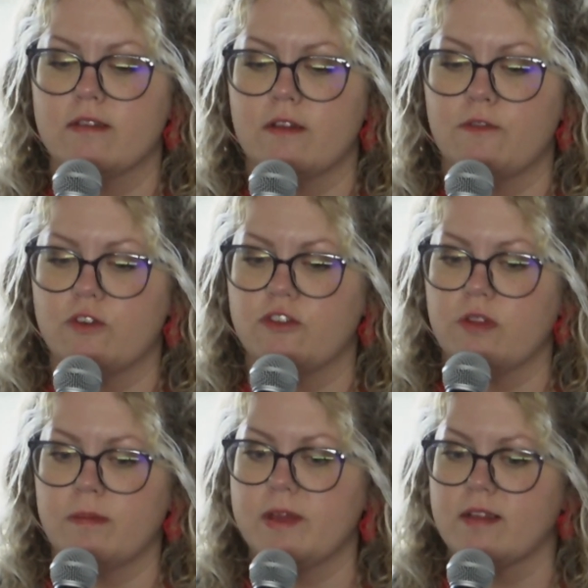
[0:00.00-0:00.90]

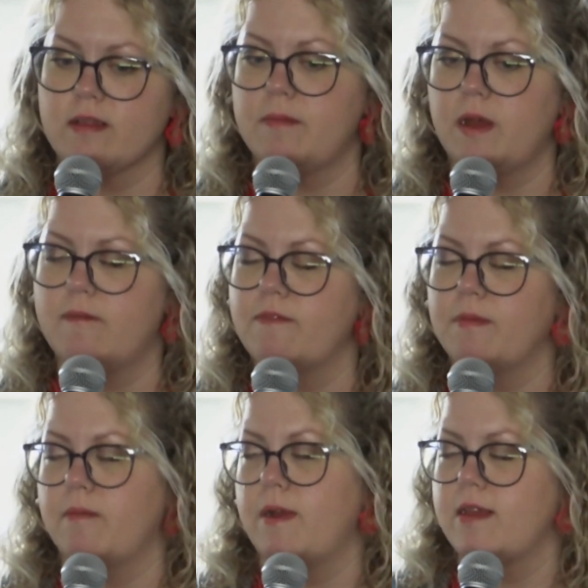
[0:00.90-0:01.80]
unfortunately, because I'm numb from
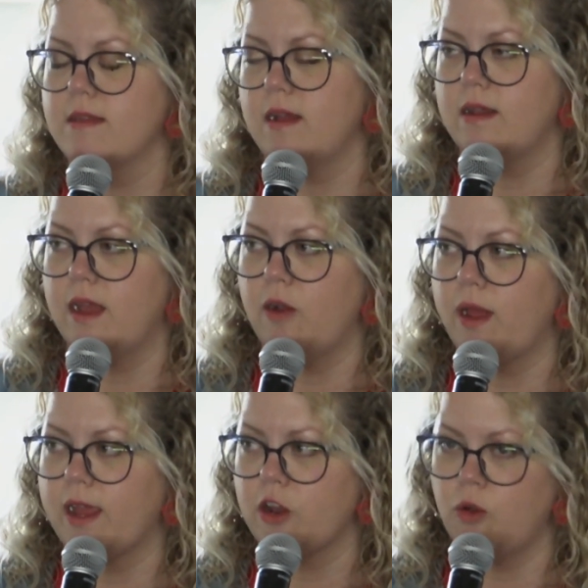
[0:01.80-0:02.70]
the waist on down,
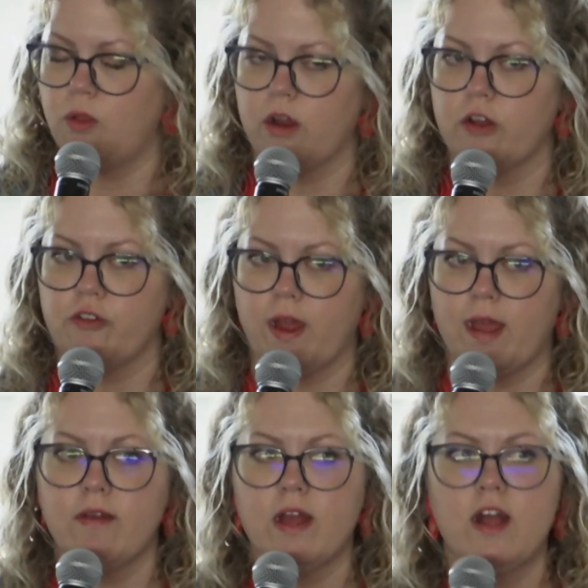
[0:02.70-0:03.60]
I can no longer drive.